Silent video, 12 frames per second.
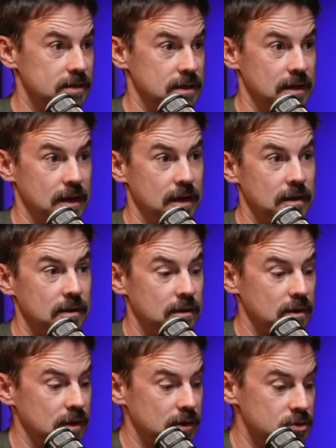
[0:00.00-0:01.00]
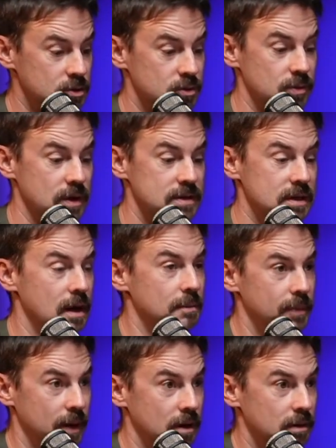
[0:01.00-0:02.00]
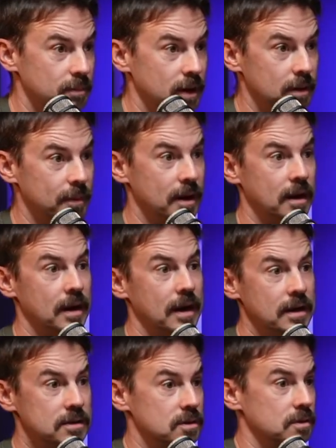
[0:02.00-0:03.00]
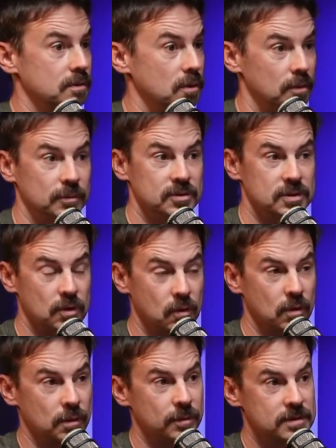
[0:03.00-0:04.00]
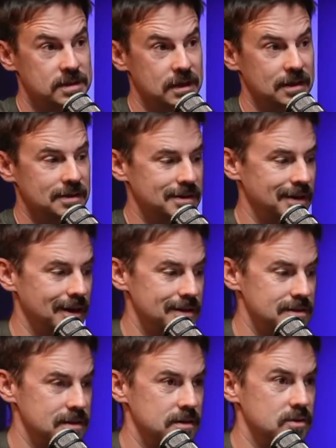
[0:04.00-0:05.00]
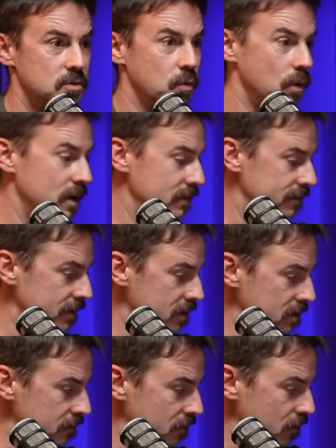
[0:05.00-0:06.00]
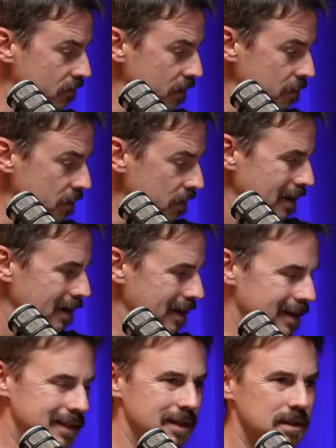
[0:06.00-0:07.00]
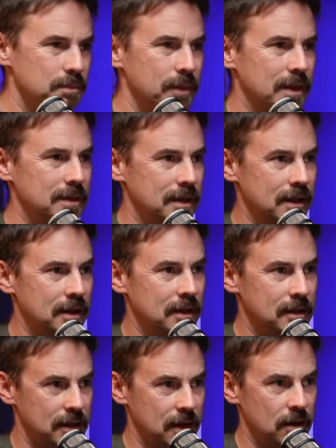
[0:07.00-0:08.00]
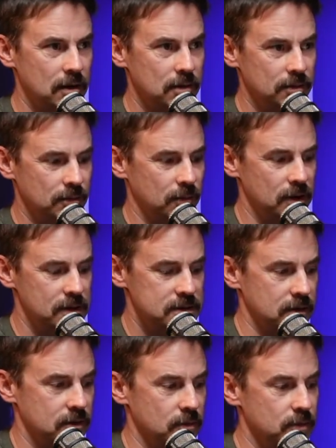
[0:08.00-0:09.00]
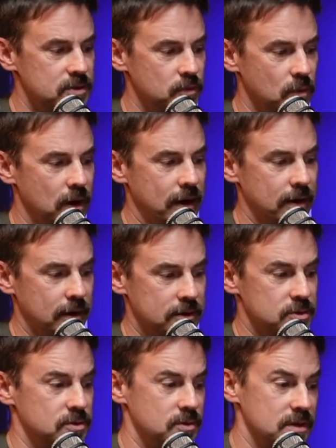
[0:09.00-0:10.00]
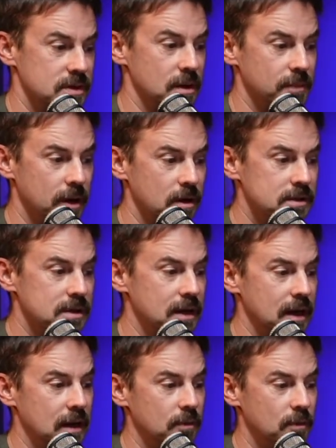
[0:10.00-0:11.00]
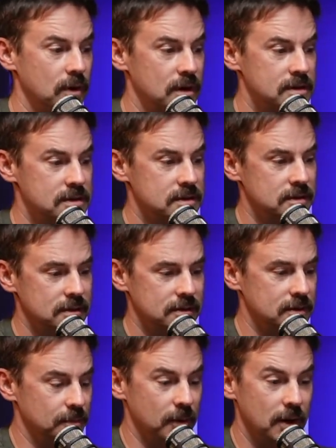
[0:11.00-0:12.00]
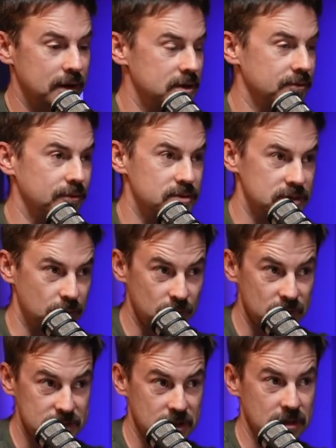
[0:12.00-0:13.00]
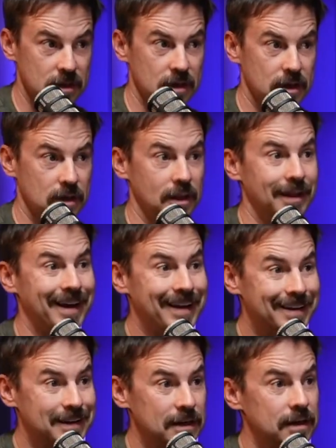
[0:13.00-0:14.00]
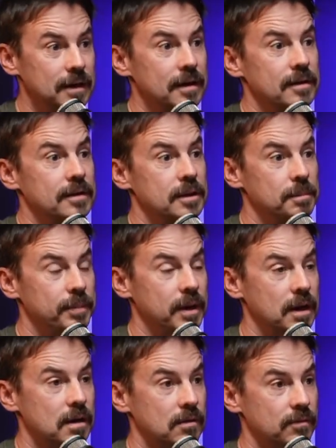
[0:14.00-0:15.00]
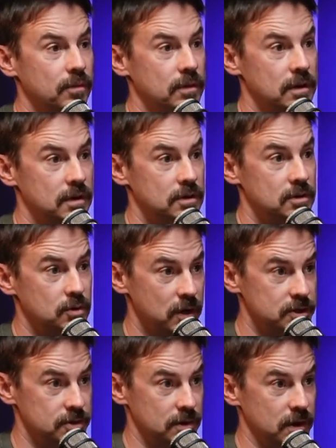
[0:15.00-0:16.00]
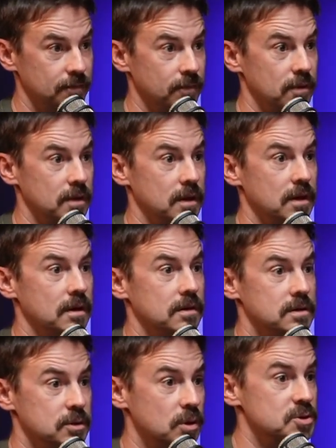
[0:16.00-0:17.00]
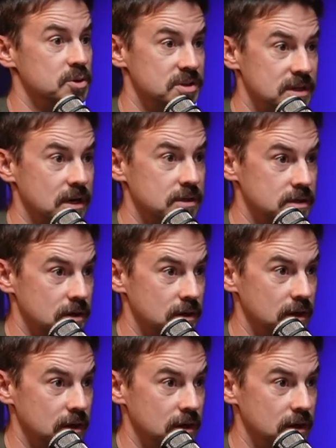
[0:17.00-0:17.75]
Today, interest rates got better by about an 8 to almost 1/4%. Today's the 25th of November. And I think the big thing there was the reason why interest rates got better today was the markets, for some reason, liked the pick for the Treasury, for the Treasury Secretary.